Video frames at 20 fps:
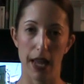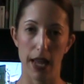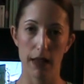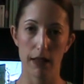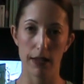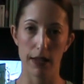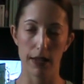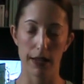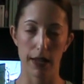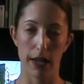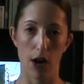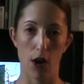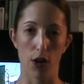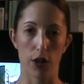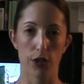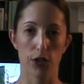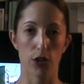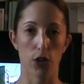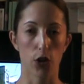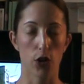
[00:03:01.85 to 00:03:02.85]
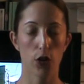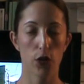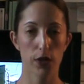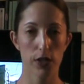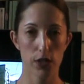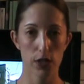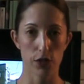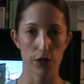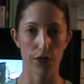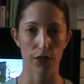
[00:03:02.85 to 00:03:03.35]
alien character,
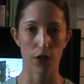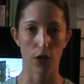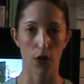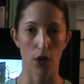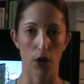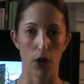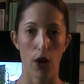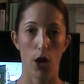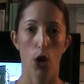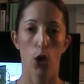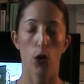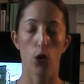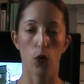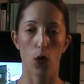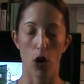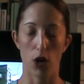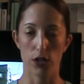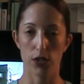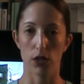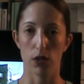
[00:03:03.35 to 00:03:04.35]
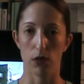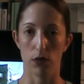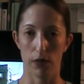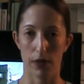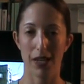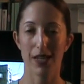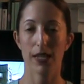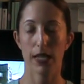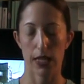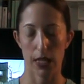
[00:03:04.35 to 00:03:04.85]
Christopher, who also,
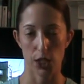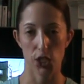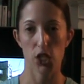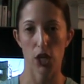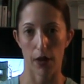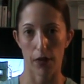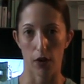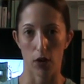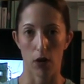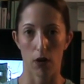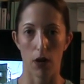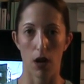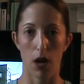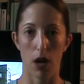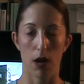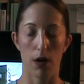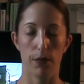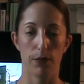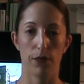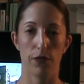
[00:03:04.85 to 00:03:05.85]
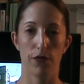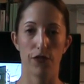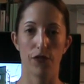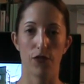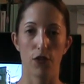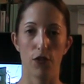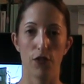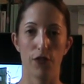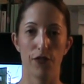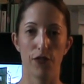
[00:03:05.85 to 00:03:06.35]
they need each other
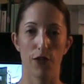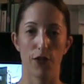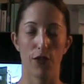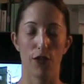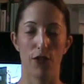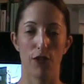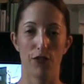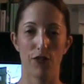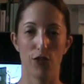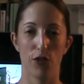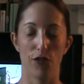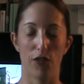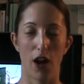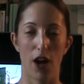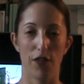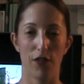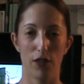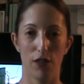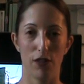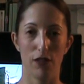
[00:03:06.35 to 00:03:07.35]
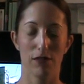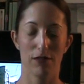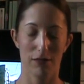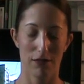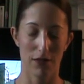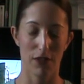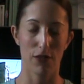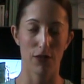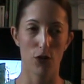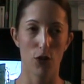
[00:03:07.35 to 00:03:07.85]
for their survival.
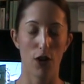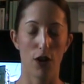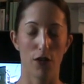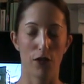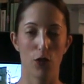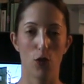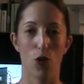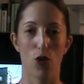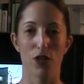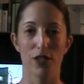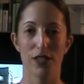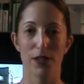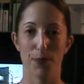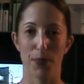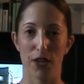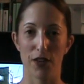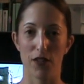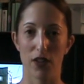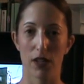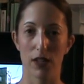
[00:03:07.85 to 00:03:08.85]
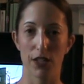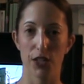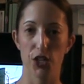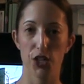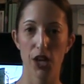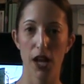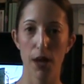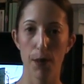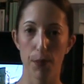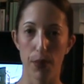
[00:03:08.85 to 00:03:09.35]
Of course, a bit of a
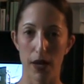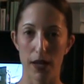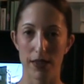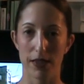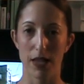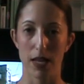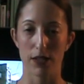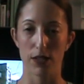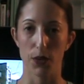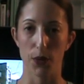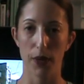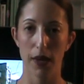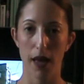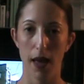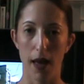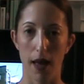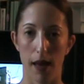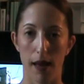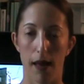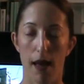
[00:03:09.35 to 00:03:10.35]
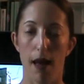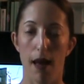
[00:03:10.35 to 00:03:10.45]
cliche, but that's okay,